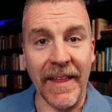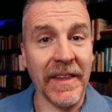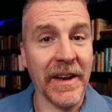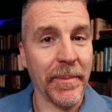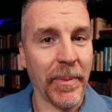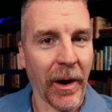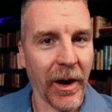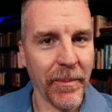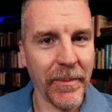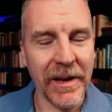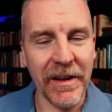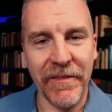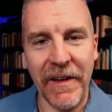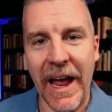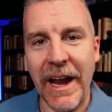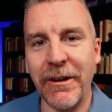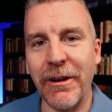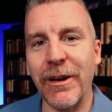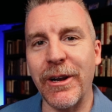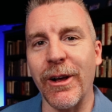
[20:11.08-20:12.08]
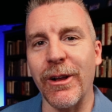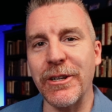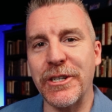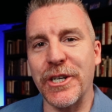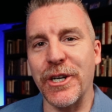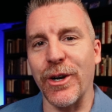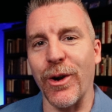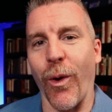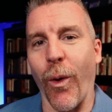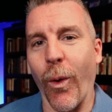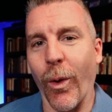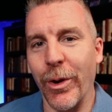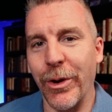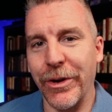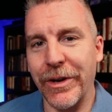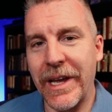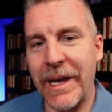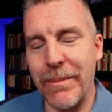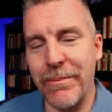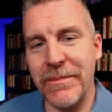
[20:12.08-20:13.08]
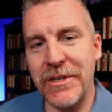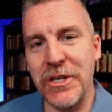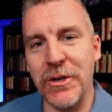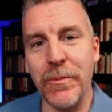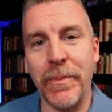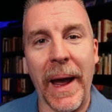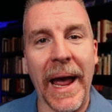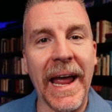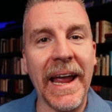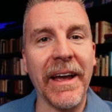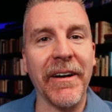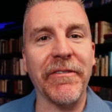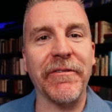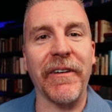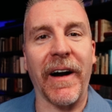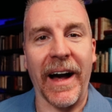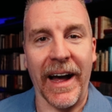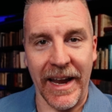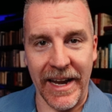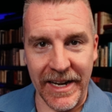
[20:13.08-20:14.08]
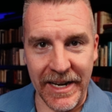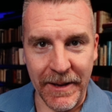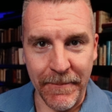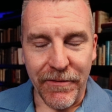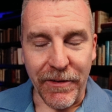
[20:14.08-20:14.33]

And the Department of Agriculture ordered him to pay a fine